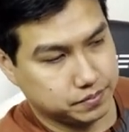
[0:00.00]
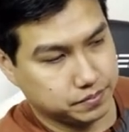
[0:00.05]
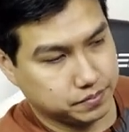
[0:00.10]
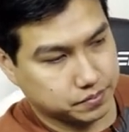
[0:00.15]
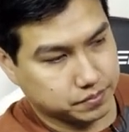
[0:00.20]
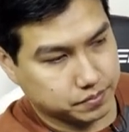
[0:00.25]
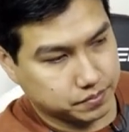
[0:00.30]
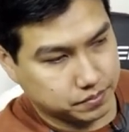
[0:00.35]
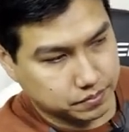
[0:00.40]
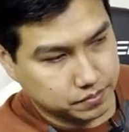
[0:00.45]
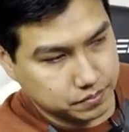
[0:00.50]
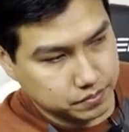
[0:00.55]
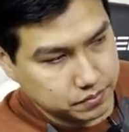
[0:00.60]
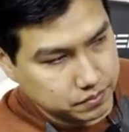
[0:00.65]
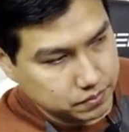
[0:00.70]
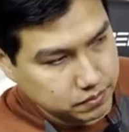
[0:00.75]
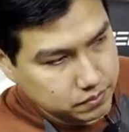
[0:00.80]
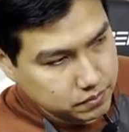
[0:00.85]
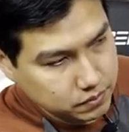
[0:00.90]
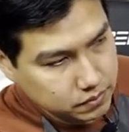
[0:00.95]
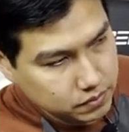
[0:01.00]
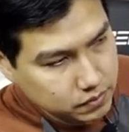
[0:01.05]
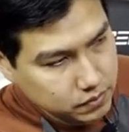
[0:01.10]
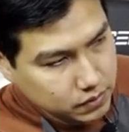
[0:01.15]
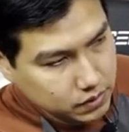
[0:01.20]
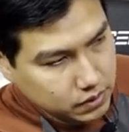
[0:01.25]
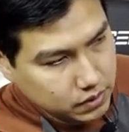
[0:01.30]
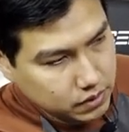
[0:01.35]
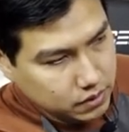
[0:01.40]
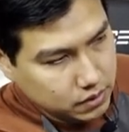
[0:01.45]

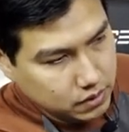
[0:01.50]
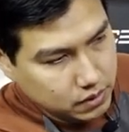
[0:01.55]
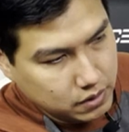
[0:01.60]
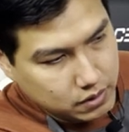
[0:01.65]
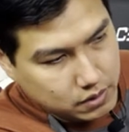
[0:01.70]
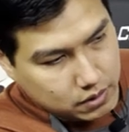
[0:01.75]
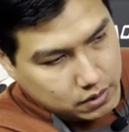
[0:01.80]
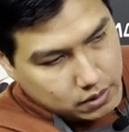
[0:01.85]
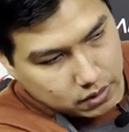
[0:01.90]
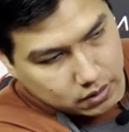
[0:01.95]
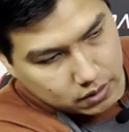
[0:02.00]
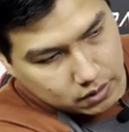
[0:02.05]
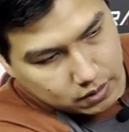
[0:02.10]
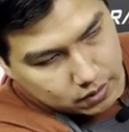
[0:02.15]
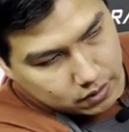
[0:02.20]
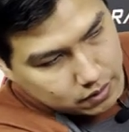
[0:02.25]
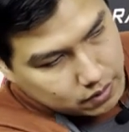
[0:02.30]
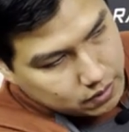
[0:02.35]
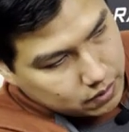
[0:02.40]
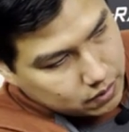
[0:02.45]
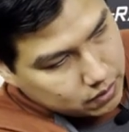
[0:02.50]
[no speech]